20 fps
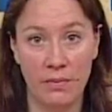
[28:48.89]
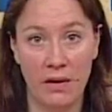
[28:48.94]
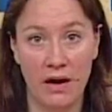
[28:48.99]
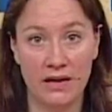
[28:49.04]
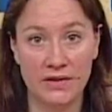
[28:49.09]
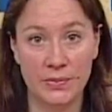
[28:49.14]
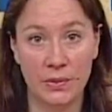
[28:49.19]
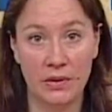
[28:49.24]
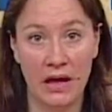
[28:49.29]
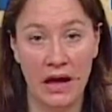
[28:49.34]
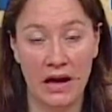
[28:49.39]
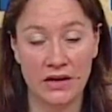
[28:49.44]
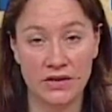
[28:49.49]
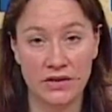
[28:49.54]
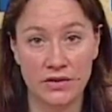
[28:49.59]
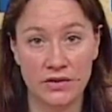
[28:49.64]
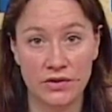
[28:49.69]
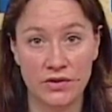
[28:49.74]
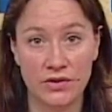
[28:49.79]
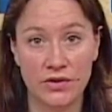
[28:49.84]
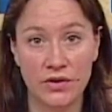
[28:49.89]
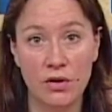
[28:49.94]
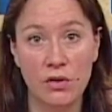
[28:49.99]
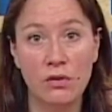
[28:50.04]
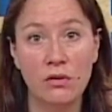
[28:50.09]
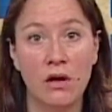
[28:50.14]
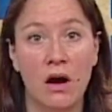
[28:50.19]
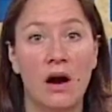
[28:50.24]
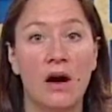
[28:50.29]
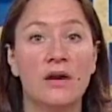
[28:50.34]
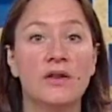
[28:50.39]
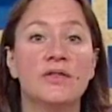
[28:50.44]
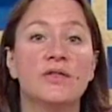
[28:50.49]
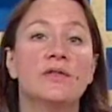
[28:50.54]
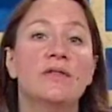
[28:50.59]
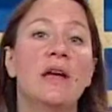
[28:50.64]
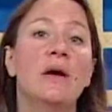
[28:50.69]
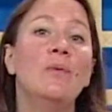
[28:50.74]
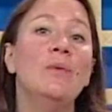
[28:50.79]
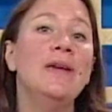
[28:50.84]
possible actions are so large
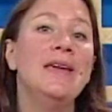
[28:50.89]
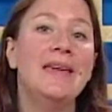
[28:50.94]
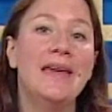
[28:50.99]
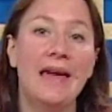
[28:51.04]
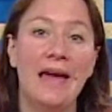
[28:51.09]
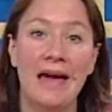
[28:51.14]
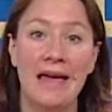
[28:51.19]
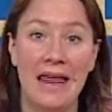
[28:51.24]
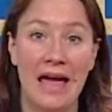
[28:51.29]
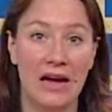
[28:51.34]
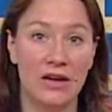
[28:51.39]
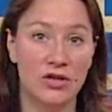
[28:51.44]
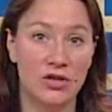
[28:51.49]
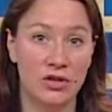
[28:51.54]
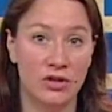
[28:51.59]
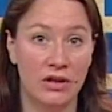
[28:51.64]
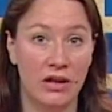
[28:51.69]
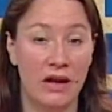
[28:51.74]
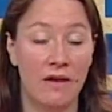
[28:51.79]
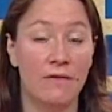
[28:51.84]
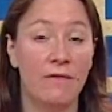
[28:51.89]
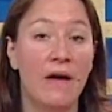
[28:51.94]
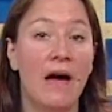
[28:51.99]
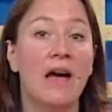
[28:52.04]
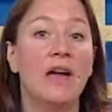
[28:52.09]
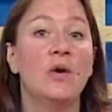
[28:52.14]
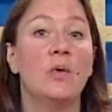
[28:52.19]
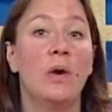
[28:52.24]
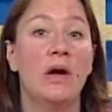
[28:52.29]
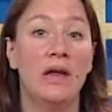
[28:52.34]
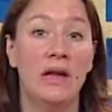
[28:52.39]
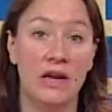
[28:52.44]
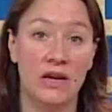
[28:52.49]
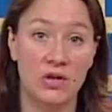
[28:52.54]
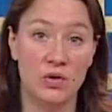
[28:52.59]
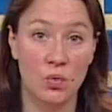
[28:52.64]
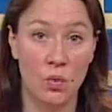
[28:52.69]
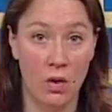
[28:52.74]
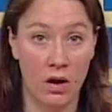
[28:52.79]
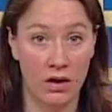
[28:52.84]
that we can't actually evaluate
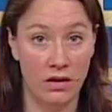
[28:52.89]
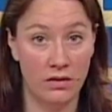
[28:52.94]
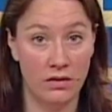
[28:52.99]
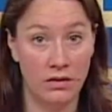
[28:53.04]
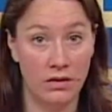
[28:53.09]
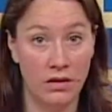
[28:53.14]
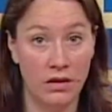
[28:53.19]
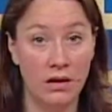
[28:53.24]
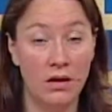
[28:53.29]
each one